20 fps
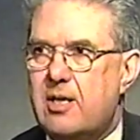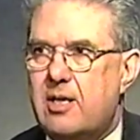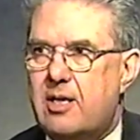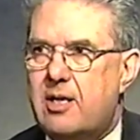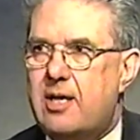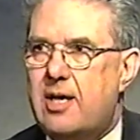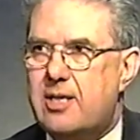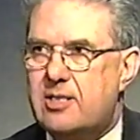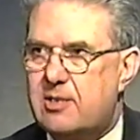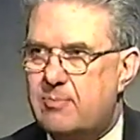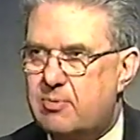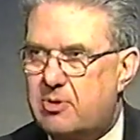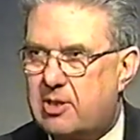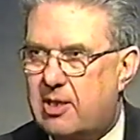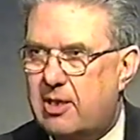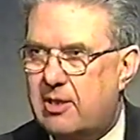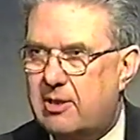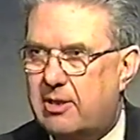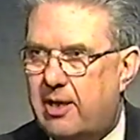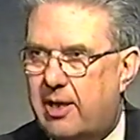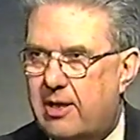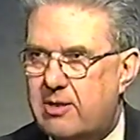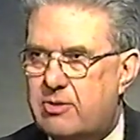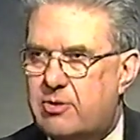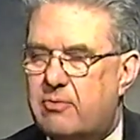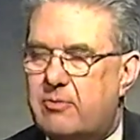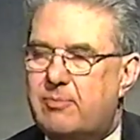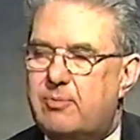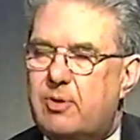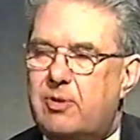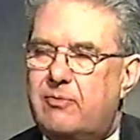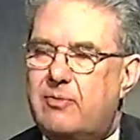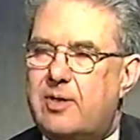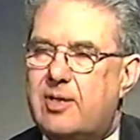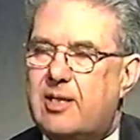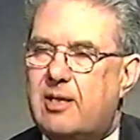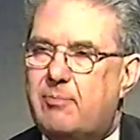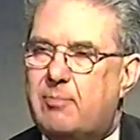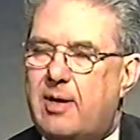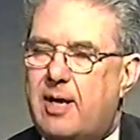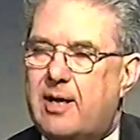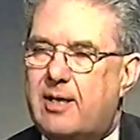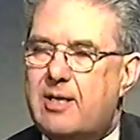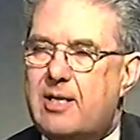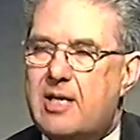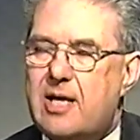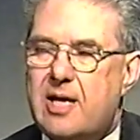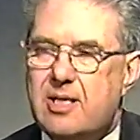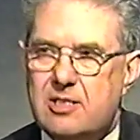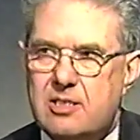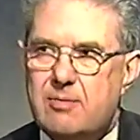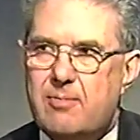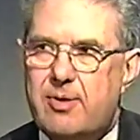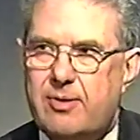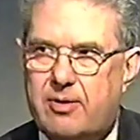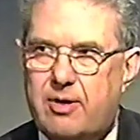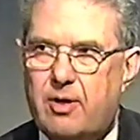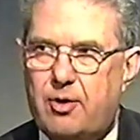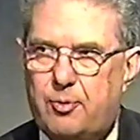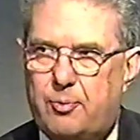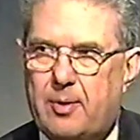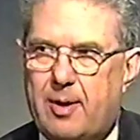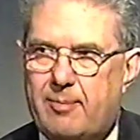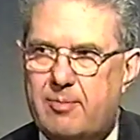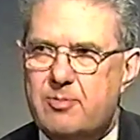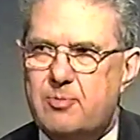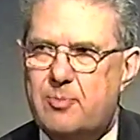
He had some skin cancer removed when he got back, and he has some other health problems,